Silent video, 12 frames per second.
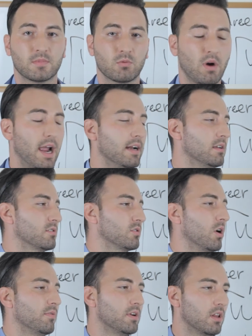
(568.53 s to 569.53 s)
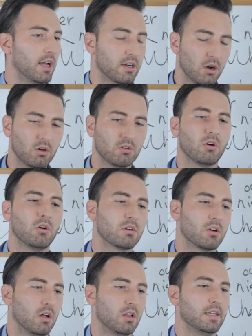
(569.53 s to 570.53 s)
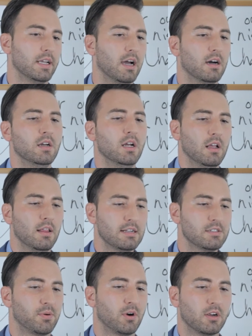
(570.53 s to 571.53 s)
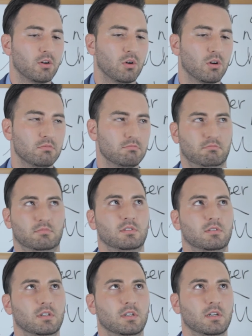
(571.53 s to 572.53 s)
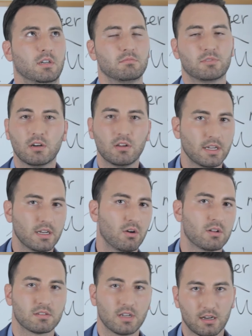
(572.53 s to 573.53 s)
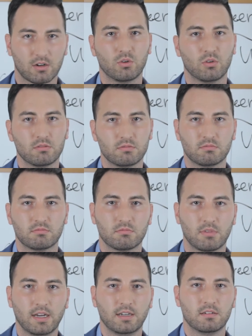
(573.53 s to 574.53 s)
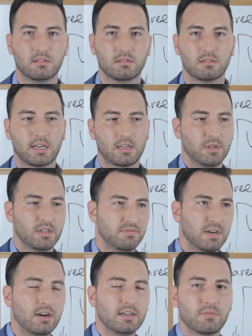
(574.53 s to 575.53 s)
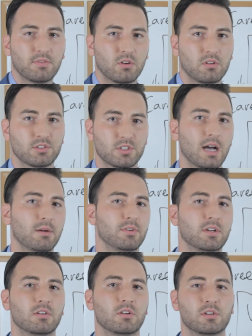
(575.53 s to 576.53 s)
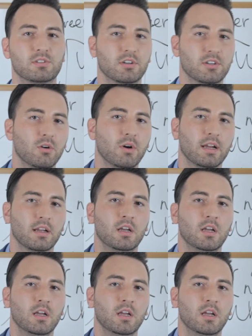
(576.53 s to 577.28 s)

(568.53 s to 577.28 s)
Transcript: right? So if you're like, oh, cold calling, yeah, that's pretty cool. Generally, no, it's not cool, right? That can be a very difficult job if you don't know what you're doing.